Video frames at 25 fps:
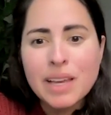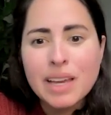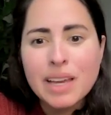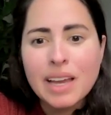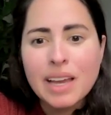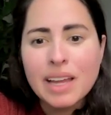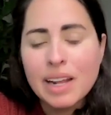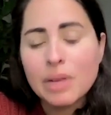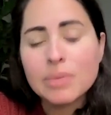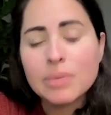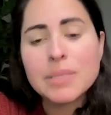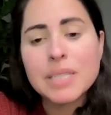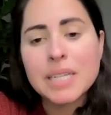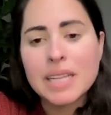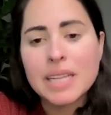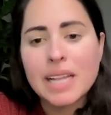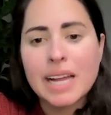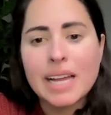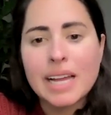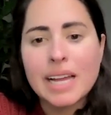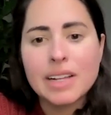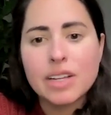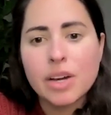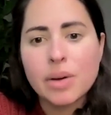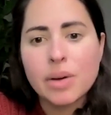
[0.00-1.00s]
It helps the
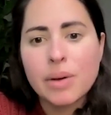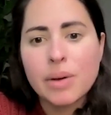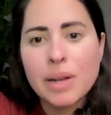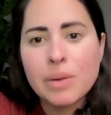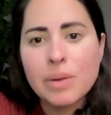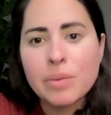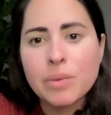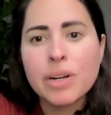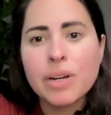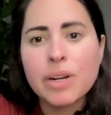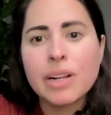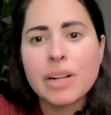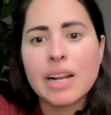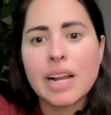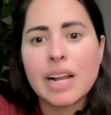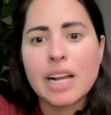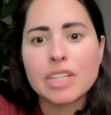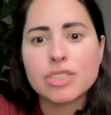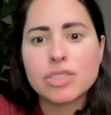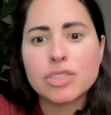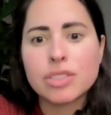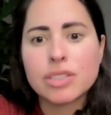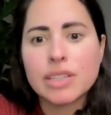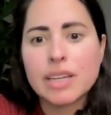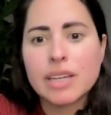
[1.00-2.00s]
client go inward and
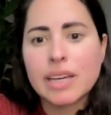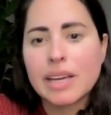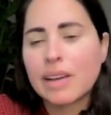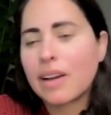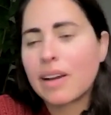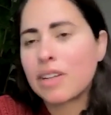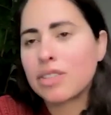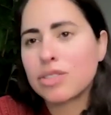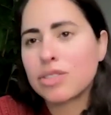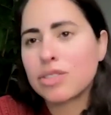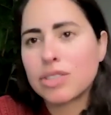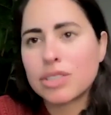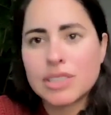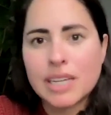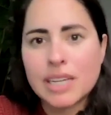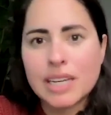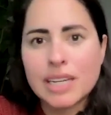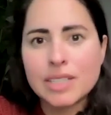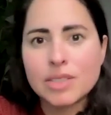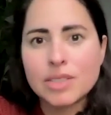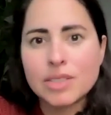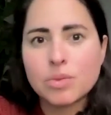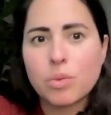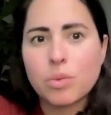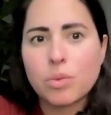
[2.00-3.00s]
actually
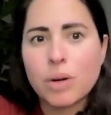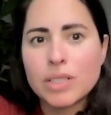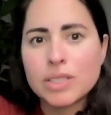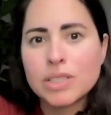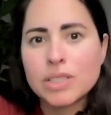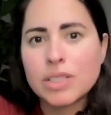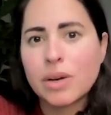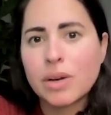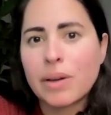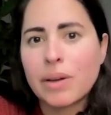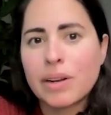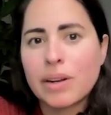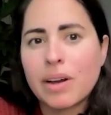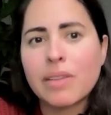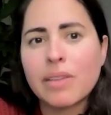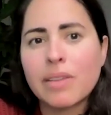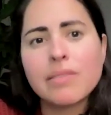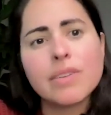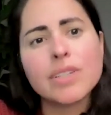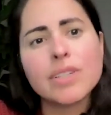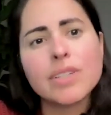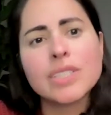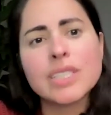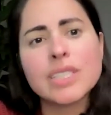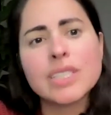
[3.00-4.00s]
understand what's going on
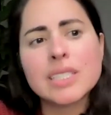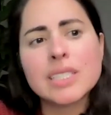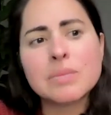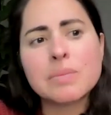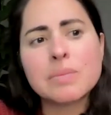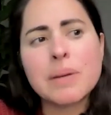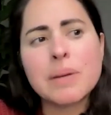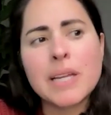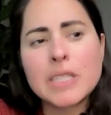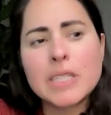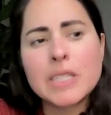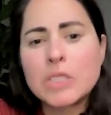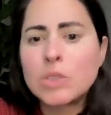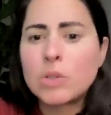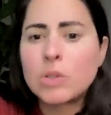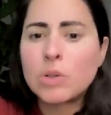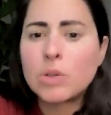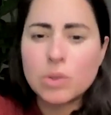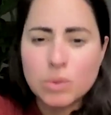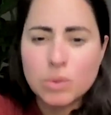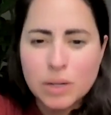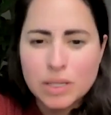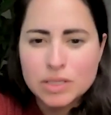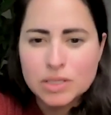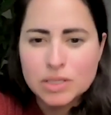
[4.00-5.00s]
versus being
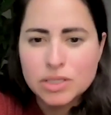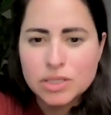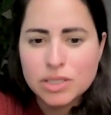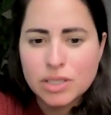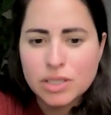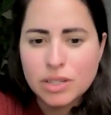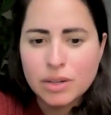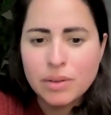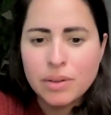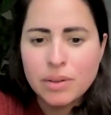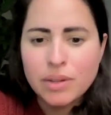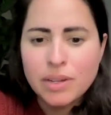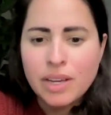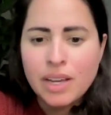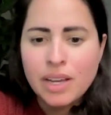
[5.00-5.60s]
told what to do.